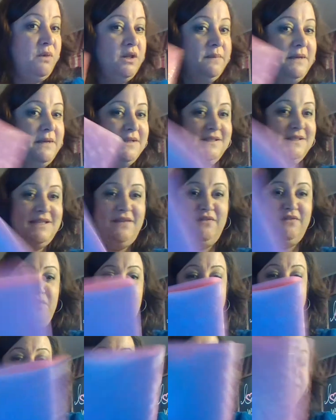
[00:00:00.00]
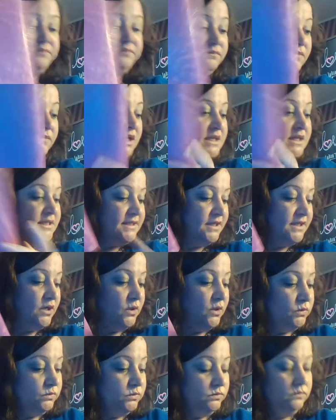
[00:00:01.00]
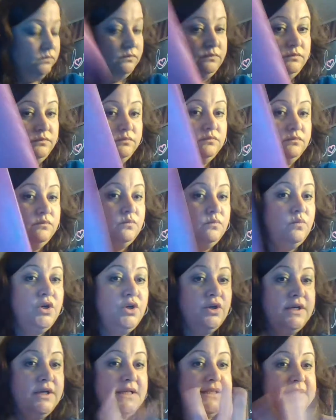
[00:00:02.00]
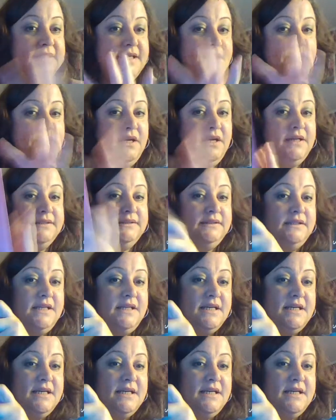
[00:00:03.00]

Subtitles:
about saving money. So you're going to see, because